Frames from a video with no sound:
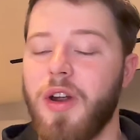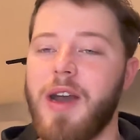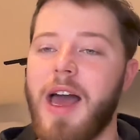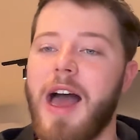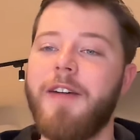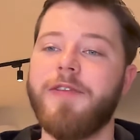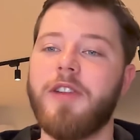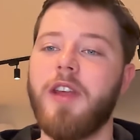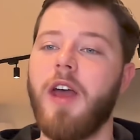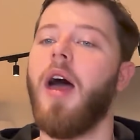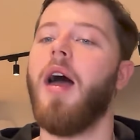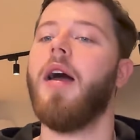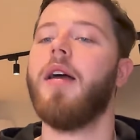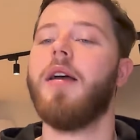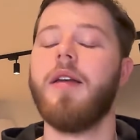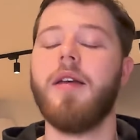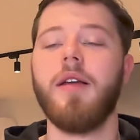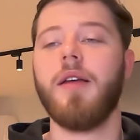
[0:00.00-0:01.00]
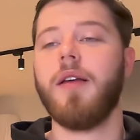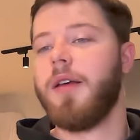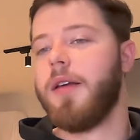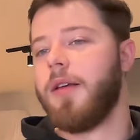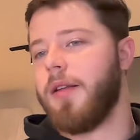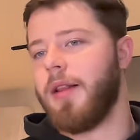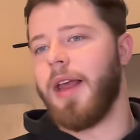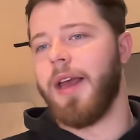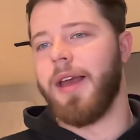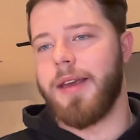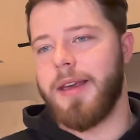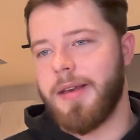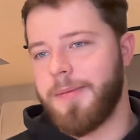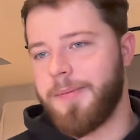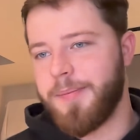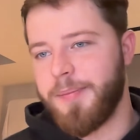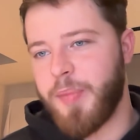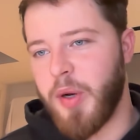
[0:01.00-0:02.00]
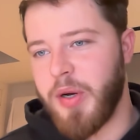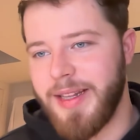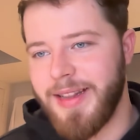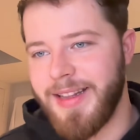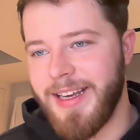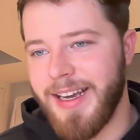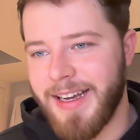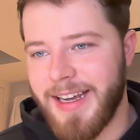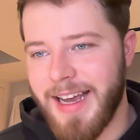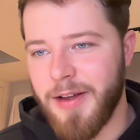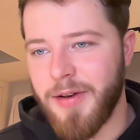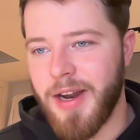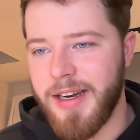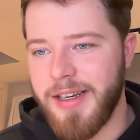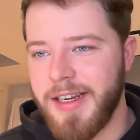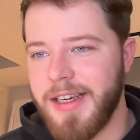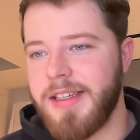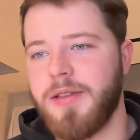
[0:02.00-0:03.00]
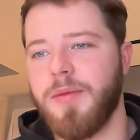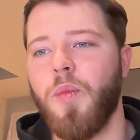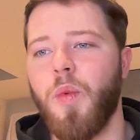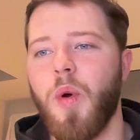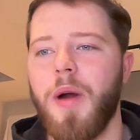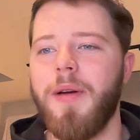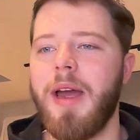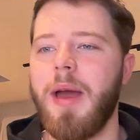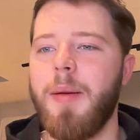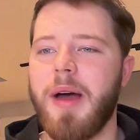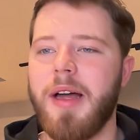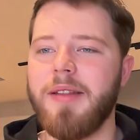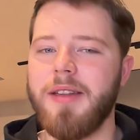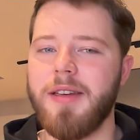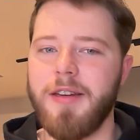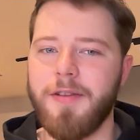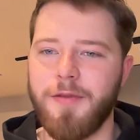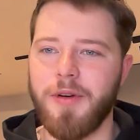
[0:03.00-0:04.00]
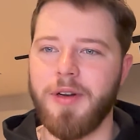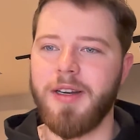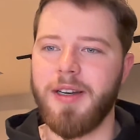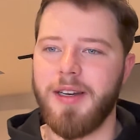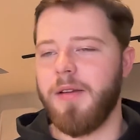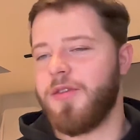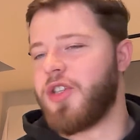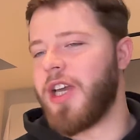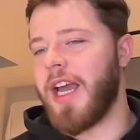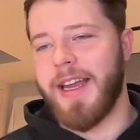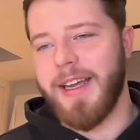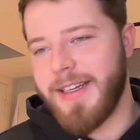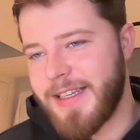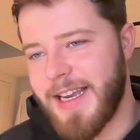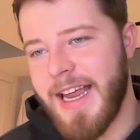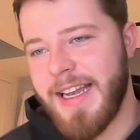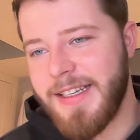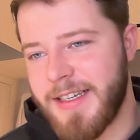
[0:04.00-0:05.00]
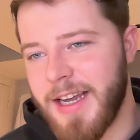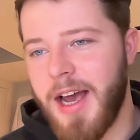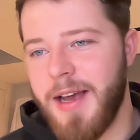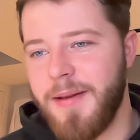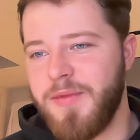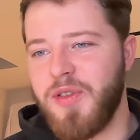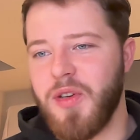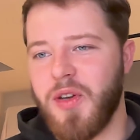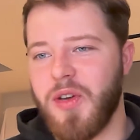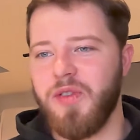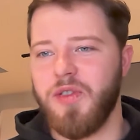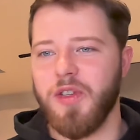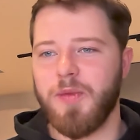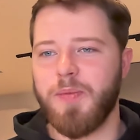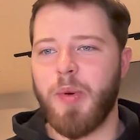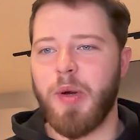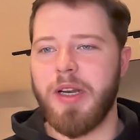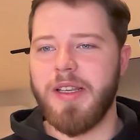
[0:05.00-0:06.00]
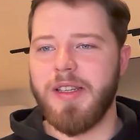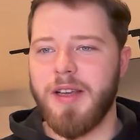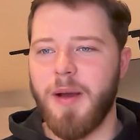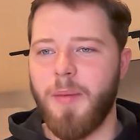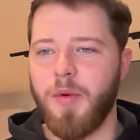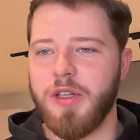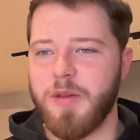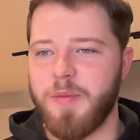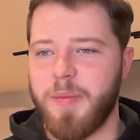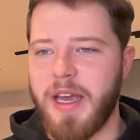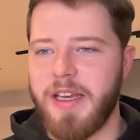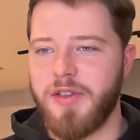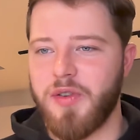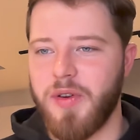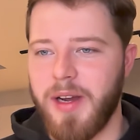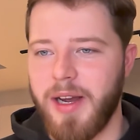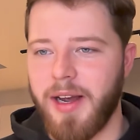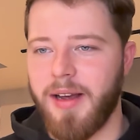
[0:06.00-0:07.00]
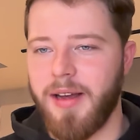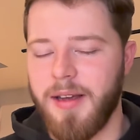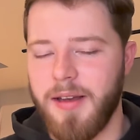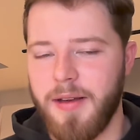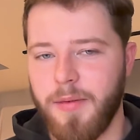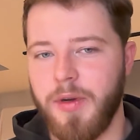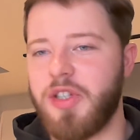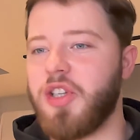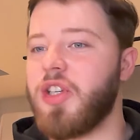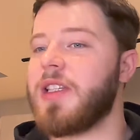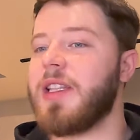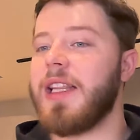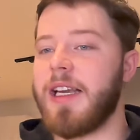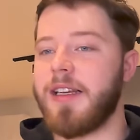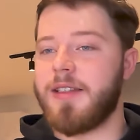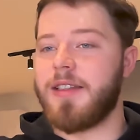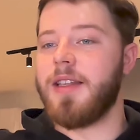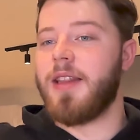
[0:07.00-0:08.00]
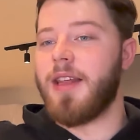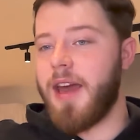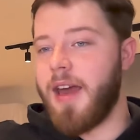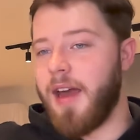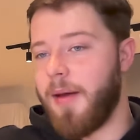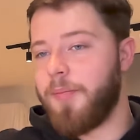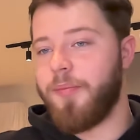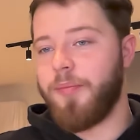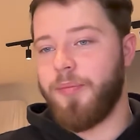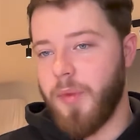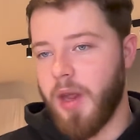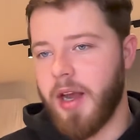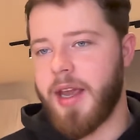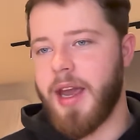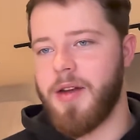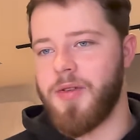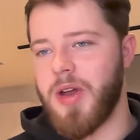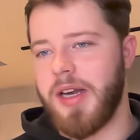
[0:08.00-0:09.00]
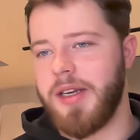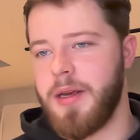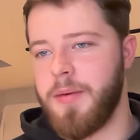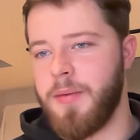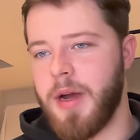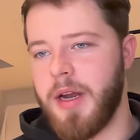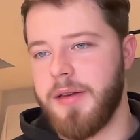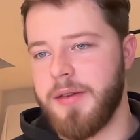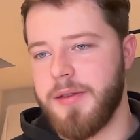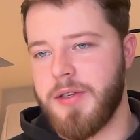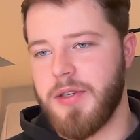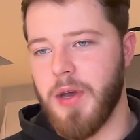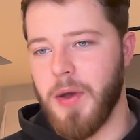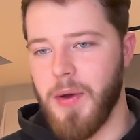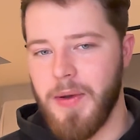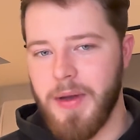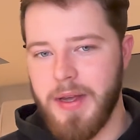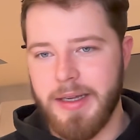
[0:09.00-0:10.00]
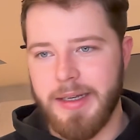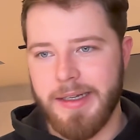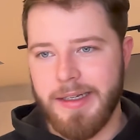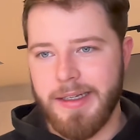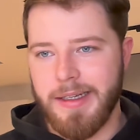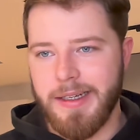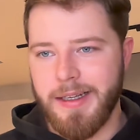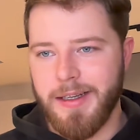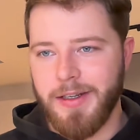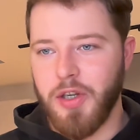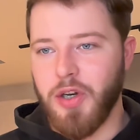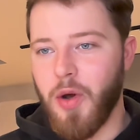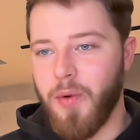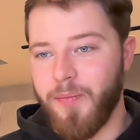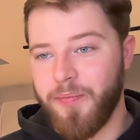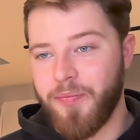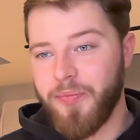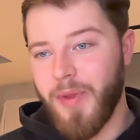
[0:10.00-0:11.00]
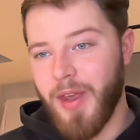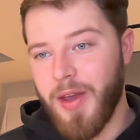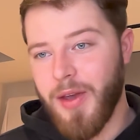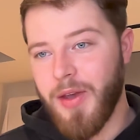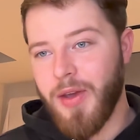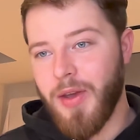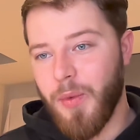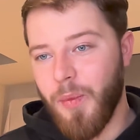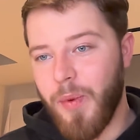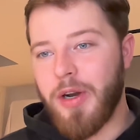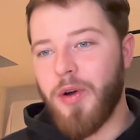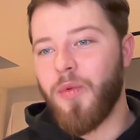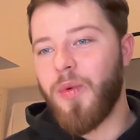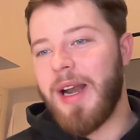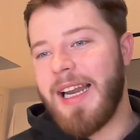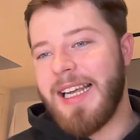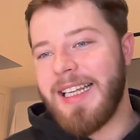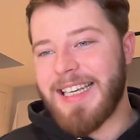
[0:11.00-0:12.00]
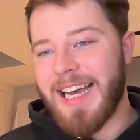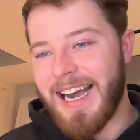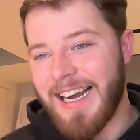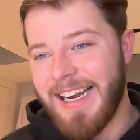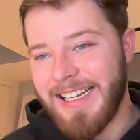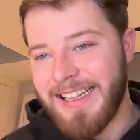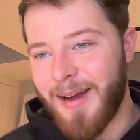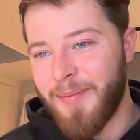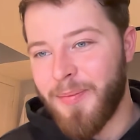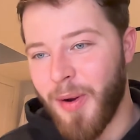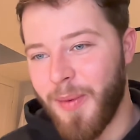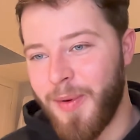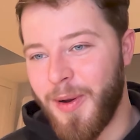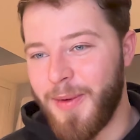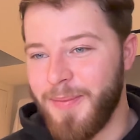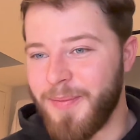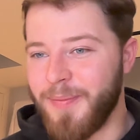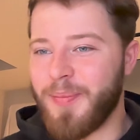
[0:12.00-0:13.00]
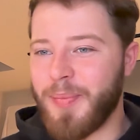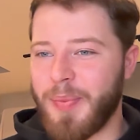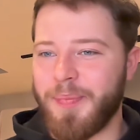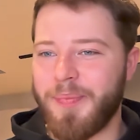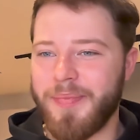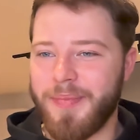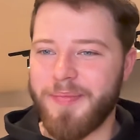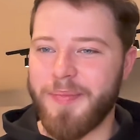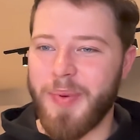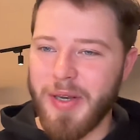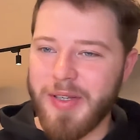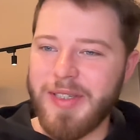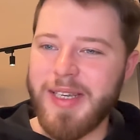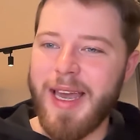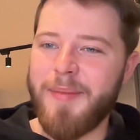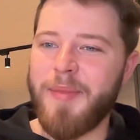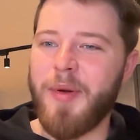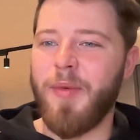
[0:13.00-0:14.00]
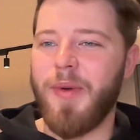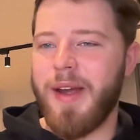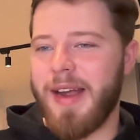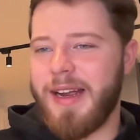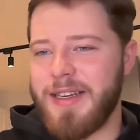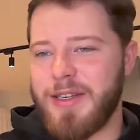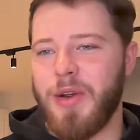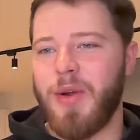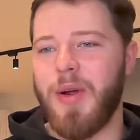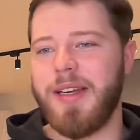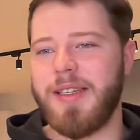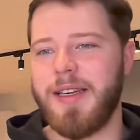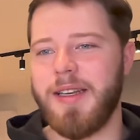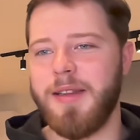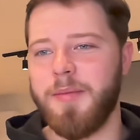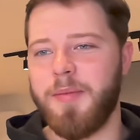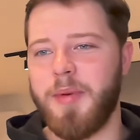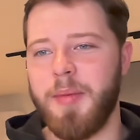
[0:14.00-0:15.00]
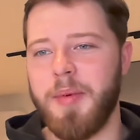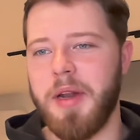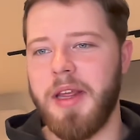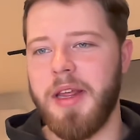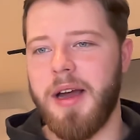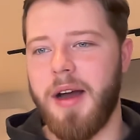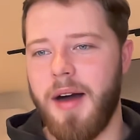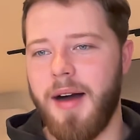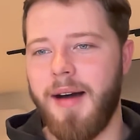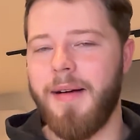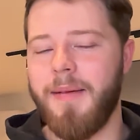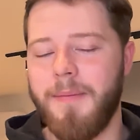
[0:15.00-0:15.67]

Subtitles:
have to like put in the account IDs and worry about the different check it 10 times. You can just put in someone's pay string, which is linked to their account ID, right? So, you know, we're not really tackling that problem per se, but we're integrating the people that are.